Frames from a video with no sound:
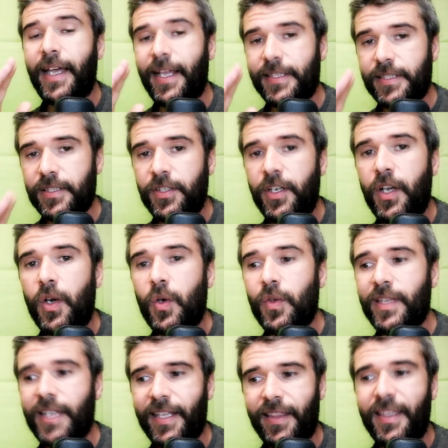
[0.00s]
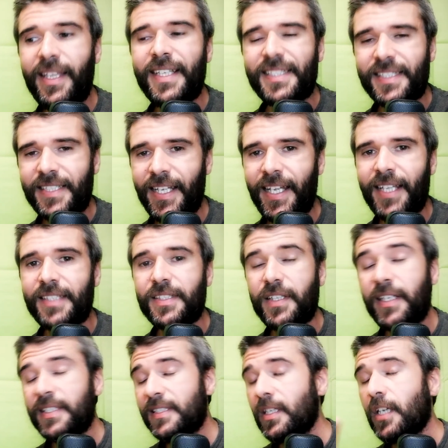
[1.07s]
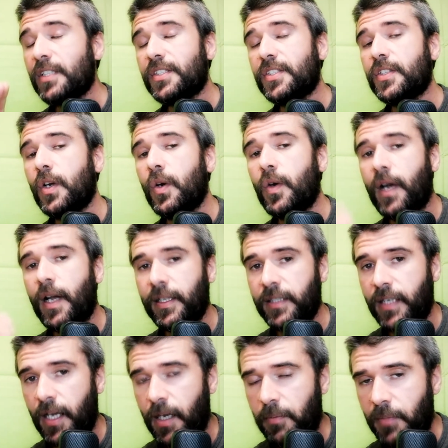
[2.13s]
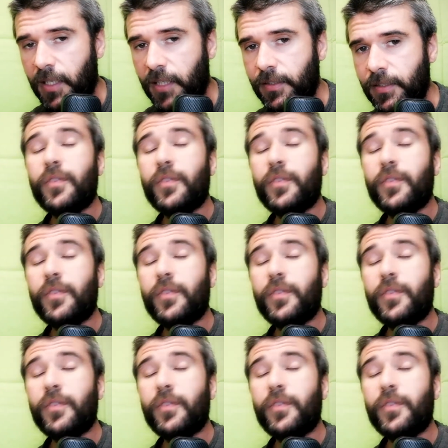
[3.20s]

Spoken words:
and know that these things is not so uncommon.